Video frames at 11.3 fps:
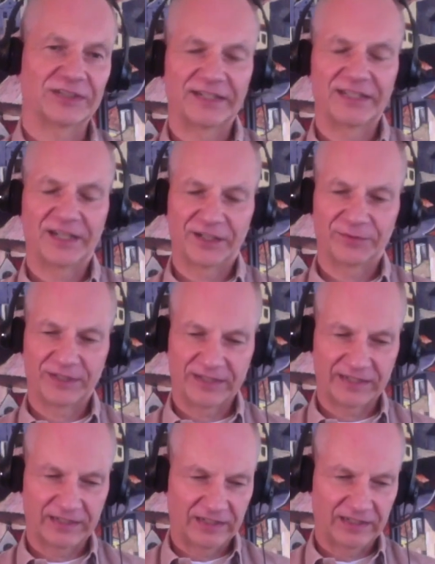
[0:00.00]
And the other one
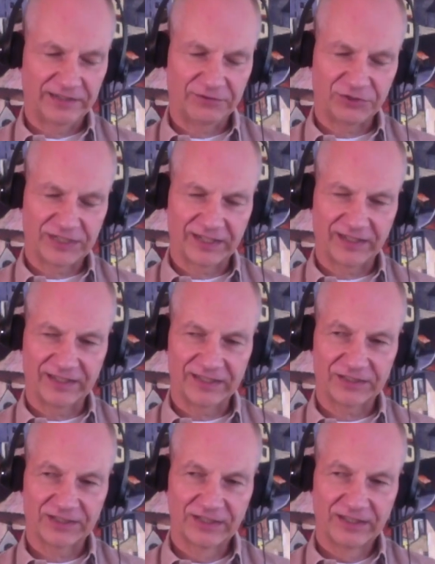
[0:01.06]
I hear you saying
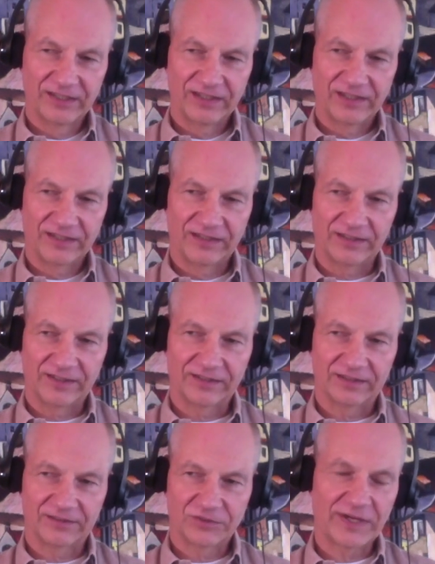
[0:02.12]
is,
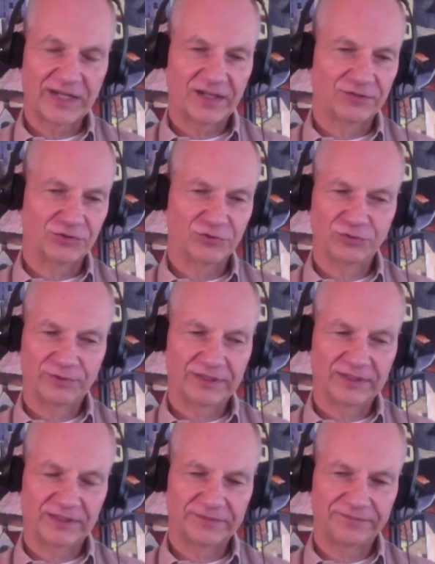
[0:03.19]
try out,
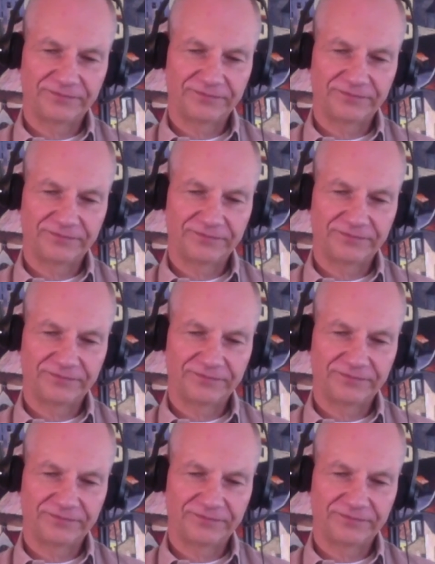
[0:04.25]
do